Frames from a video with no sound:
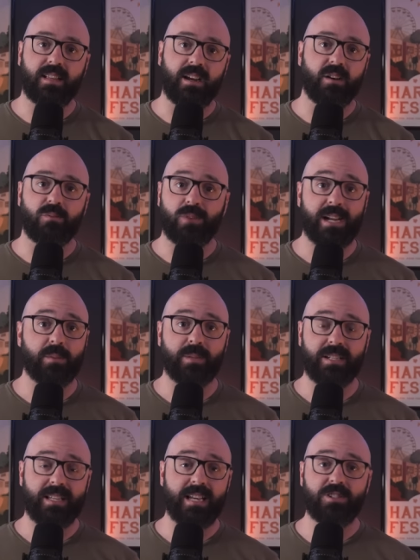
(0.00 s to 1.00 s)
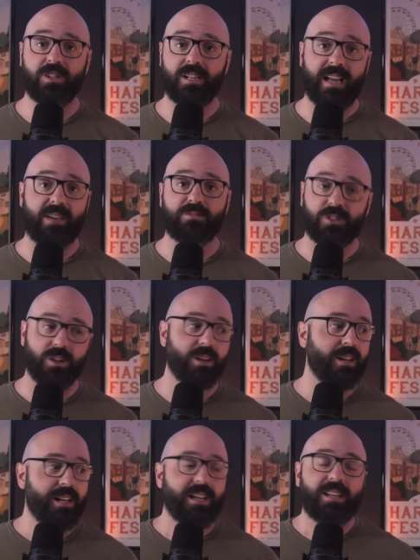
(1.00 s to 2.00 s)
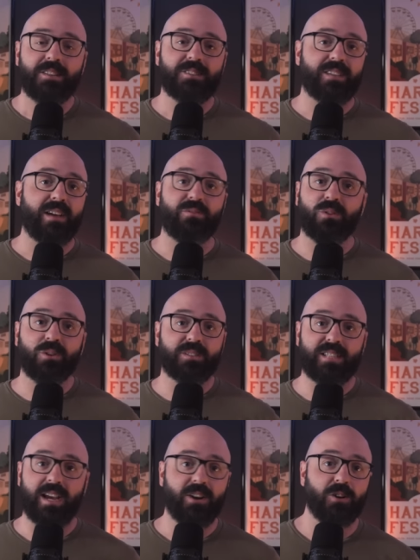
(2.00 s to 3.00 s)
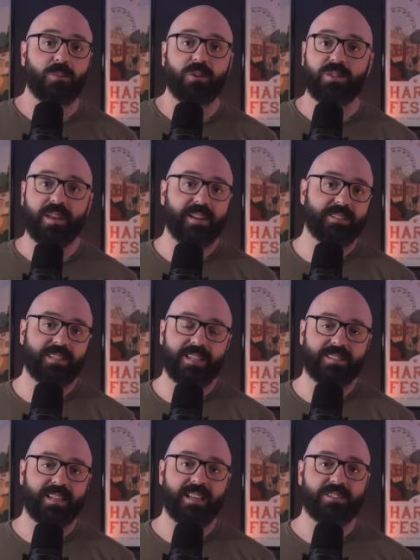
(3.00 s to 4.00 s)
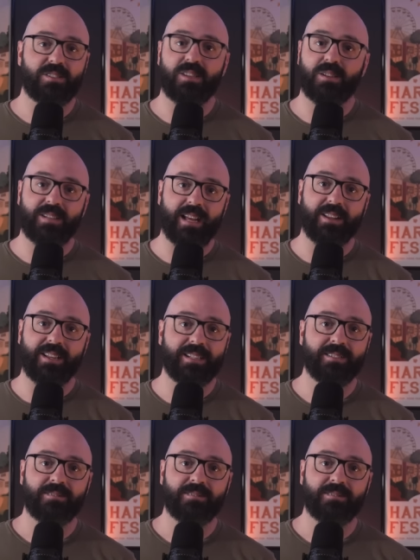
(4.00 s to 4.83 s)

letter of recommendation after several terrible things he says to Nelly,